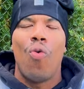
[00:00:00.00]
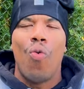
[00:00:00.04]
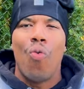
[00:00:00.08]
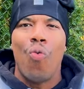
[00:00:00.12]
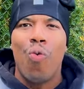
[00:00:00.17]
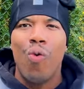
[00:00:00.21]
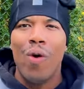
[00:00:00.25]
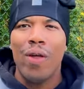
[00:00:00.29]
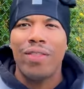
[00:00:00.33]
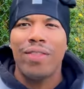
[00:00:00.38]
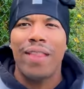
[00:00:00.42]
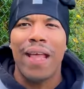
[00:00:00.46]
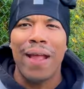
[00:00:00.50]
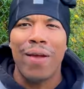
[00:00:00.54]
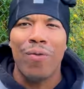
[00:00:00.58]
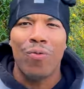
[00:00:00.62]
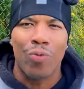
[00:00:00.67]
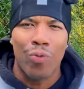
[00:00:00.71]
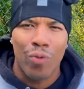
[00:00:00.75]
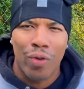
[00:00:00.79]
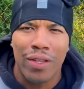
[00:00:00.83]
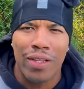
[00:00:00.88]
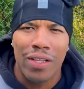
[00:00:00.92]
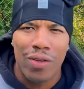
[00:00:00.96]
what they
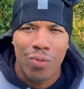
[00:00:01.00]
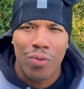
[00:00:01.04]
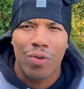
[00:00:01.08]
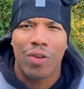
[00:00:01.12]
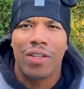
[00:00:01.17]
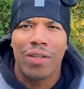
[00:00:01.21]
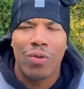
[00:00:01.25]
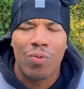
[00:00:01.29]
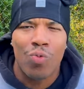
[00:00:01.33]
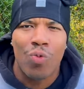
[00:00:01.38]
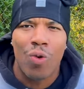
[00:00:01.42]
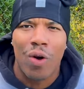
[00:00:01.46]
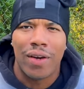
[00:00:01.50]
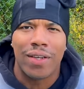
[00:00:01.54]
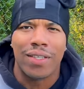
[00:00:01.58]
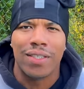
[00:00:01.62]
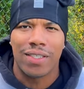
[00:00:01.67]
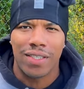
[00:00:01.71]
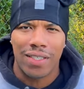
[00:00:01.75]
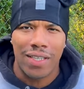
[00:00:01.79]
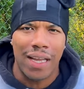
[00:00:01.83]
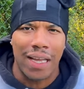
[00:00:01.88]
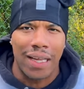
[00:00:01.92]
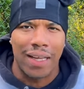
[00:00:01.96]
really really want to
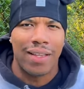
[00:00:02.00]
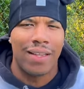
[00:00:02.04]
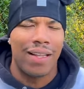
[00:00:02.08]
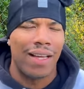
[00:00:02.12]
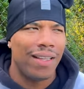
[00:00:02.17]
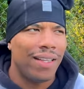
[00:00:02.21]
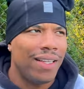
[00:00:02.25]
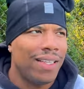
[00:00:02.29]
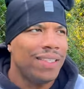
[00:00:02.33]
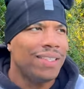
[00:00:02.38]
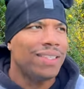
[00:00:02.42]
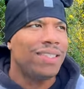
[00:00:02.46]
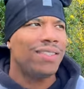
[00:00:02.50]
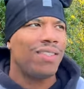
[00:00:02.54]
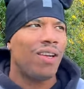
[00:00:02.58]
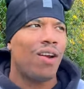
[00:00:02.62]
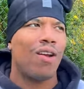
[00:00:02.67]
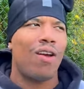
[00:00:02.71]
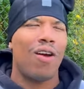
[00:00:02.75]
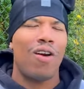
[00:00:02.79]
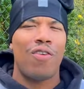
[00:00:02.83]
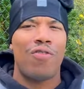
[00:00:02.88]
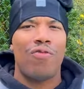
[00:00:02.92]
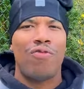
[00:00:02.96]
say like let's start
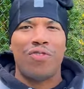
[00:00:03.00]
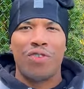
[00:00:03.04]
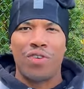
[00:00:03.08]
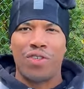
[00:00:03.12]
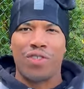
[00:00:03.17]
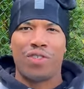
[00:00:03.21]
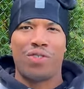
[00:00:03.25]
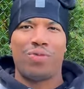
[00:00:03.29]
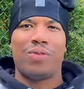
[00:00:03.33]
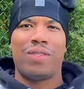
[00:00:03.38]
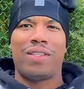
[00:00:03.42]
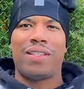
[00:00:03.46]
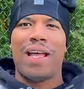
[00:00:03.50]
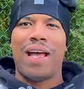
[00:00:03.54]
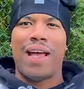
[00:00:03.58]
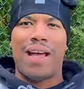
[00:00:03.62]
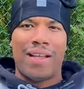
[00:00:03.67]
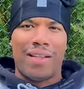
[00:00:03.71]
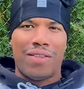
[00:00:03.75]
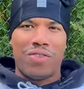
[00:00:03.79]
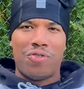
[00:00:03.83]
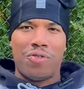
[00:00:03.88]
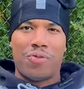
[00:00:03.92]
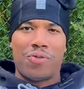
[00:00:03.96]
off first with
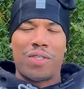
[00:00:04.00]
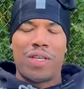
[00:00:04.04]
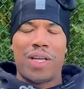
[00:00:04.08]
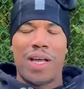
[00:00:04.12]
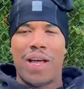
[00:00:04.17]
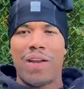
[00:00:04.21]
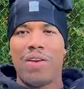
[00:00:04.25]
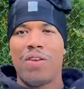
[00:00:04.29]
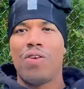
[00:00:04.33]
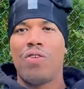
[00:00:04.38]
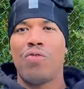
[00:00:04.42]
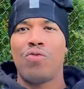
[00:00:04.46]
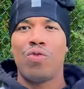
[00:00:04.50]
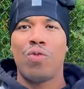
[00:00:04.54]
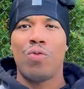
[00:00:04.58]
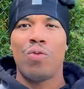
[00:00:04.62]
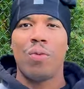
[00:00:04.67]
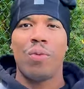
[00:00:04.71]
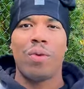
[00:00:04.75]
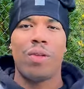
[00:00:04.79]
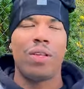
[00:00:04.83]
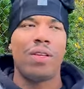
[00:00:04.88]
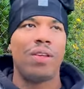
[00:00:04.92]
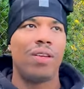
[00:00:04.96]
that you know what i'm saying i know if you're a
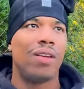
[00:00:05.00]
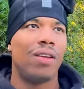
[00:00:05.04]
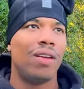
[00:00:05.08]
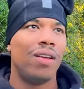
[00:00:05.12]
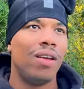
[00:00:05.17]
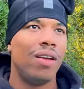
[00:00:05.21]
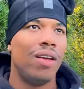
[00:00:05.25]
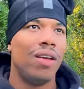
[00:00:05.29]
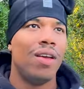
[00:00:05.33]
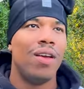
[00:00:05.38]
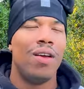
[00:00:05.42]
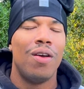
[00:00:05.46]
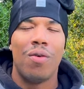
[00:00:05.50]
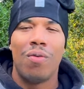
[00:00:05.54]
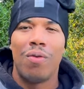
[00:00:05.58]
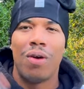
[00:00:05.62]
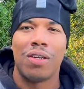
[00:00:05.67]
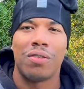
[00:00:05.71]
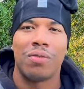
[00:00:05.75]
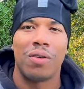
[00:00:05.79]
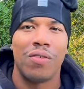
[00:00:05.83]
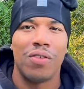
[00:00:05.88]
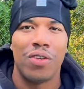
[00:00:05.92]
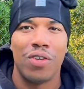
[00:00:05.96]
woman in here
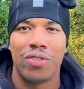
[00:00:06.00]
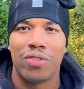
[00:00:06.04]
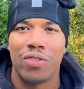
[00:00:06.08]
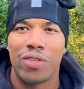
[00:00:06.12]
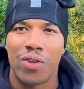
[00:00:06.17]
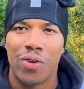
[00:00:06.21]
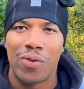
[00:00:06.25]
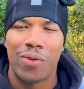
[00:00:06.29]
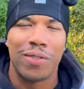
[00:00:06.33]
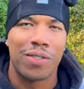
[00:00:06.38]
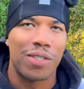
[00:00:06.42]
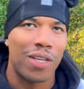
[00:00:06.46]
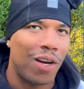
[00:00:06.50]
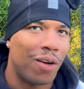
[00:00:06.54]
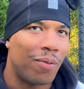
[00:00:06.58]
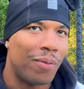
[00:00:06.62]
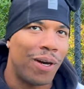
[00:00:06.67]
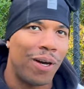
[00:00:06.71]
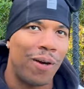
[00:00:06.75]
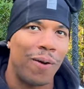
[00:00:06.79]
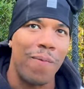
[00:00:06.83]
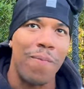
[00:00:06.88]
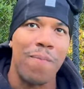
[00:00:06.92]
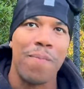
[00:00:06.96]
watch my videos you know what i'm talking
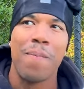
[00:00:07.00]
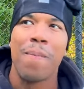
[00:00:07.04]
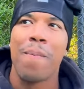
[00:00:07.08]
about